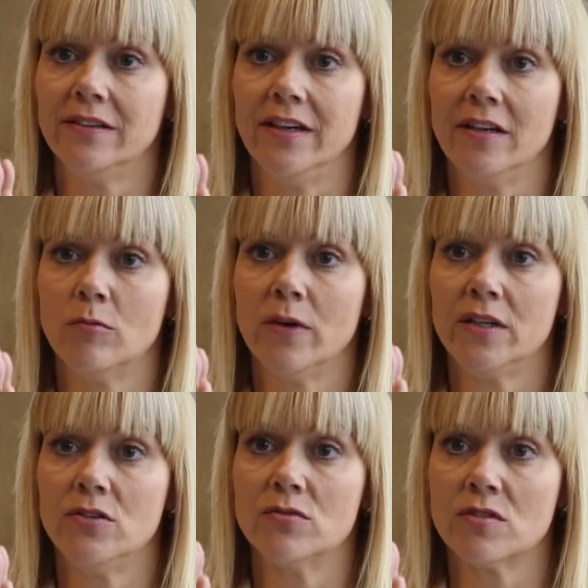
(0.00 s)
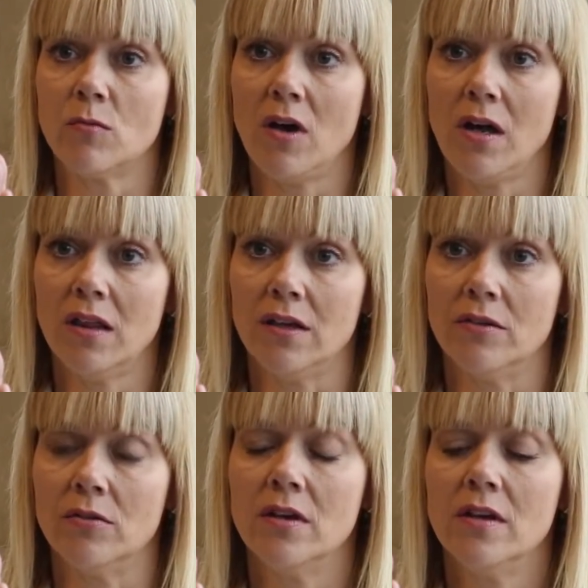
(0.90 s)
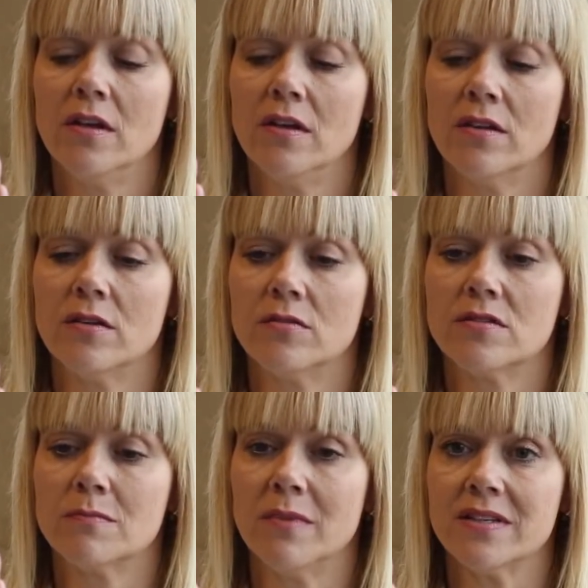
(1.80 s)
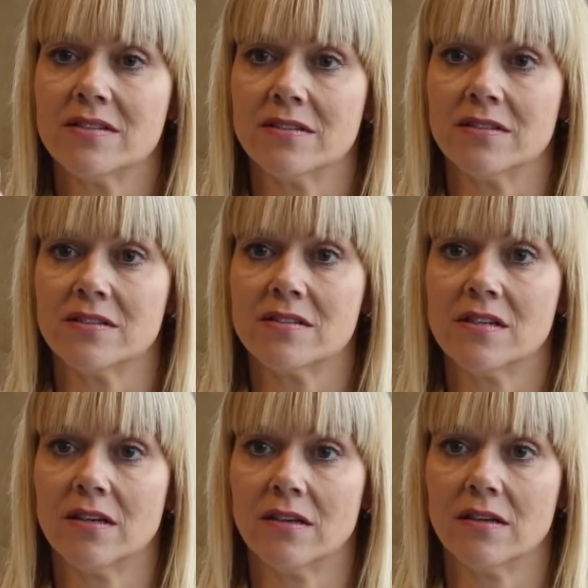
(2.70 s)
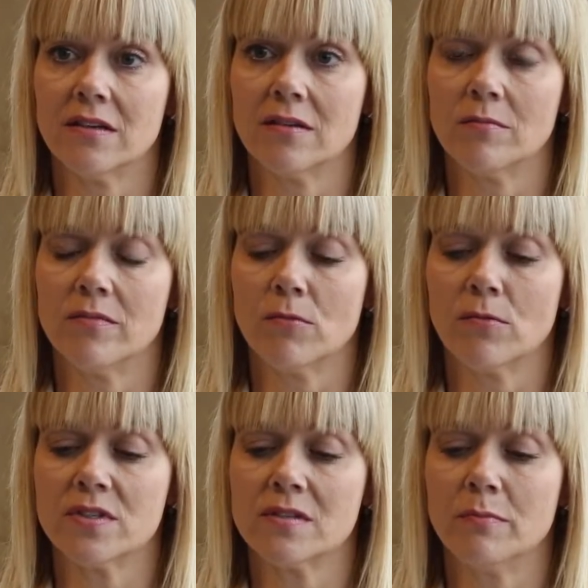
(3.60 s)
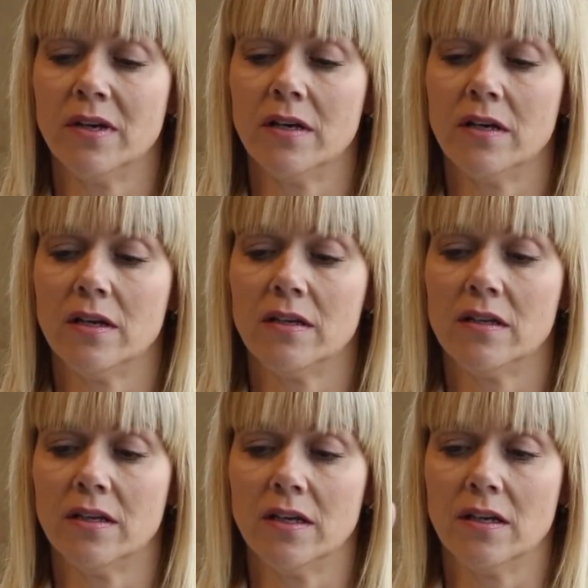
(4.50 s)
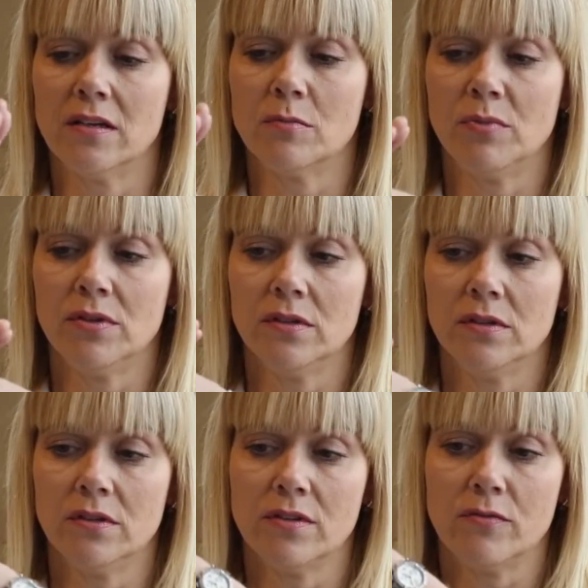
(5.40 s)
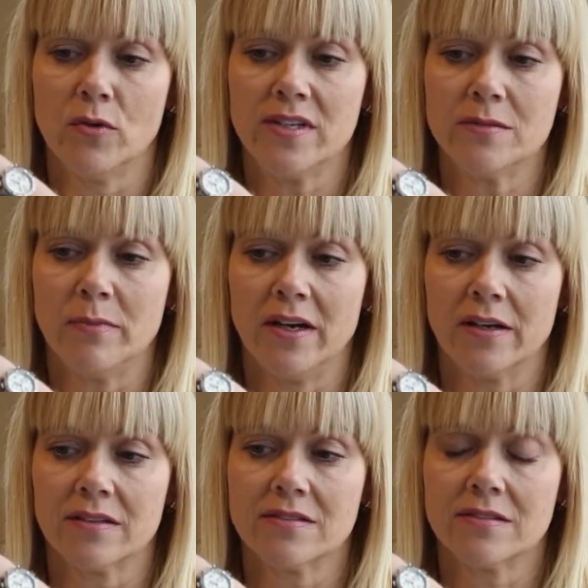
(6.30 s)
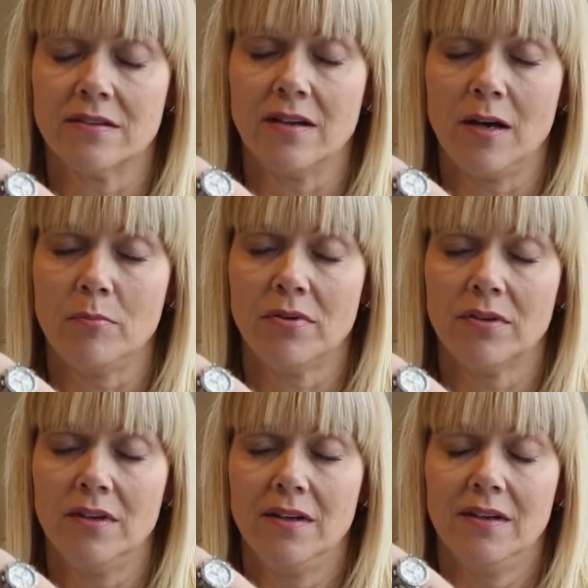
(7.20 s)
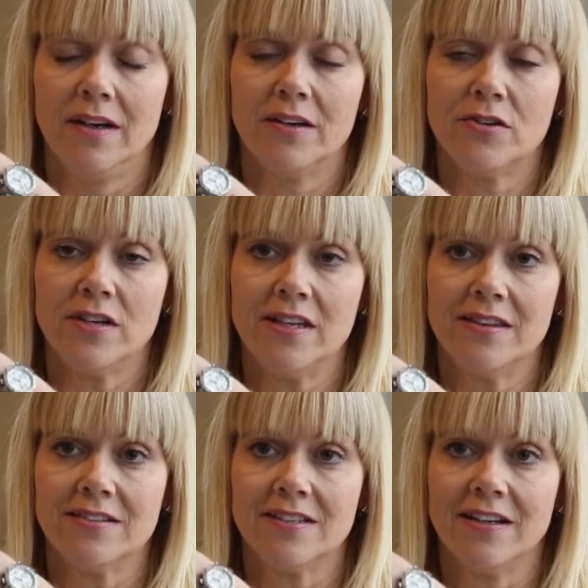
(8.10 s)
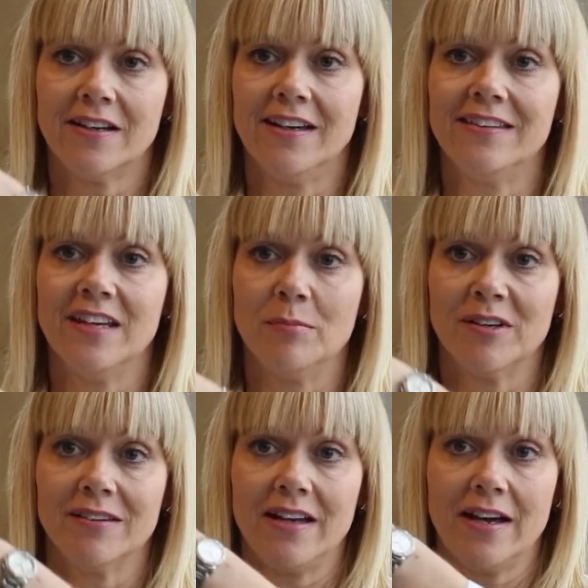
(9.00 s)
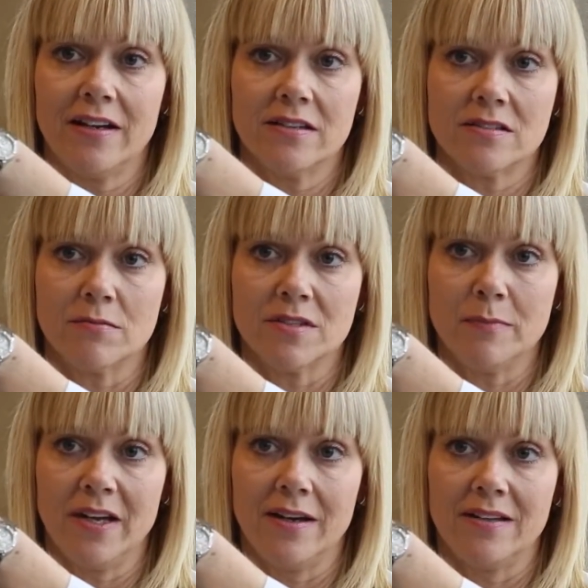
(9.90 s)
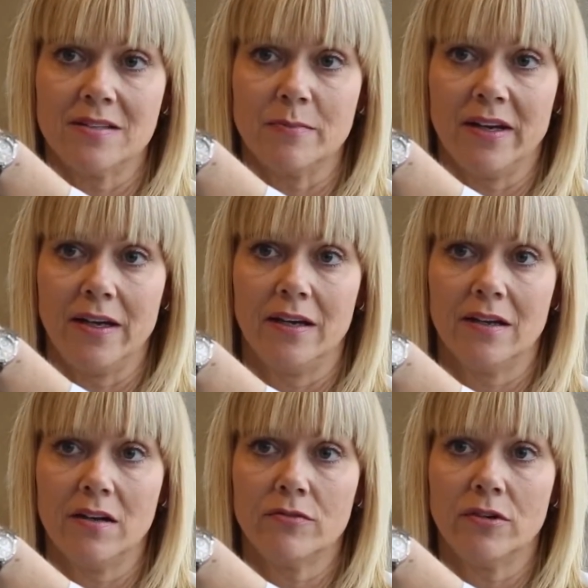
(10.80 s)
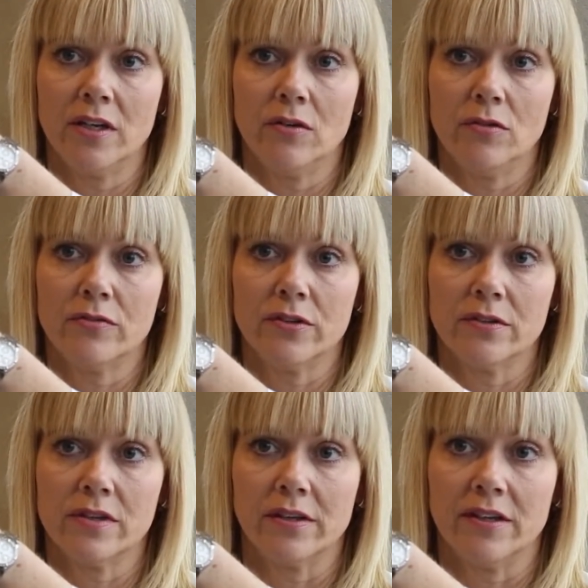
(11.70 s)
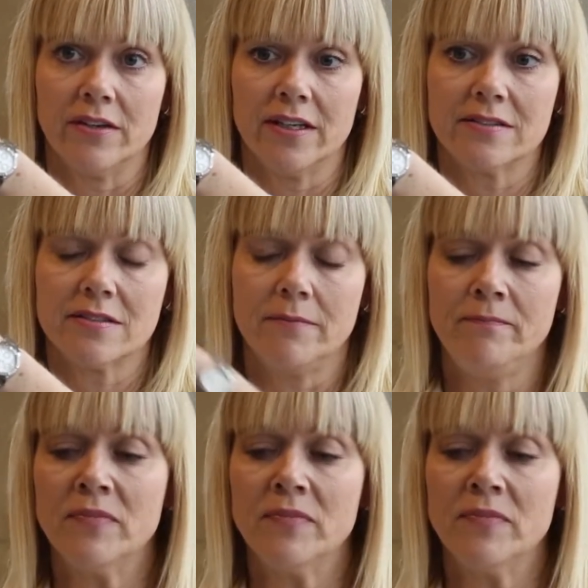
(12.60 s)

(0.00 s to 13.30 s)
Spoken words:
And when you swallow, those muscles respond and pull the voice box up underneath the tongue, and the epiglottis responds by covering over the larynx.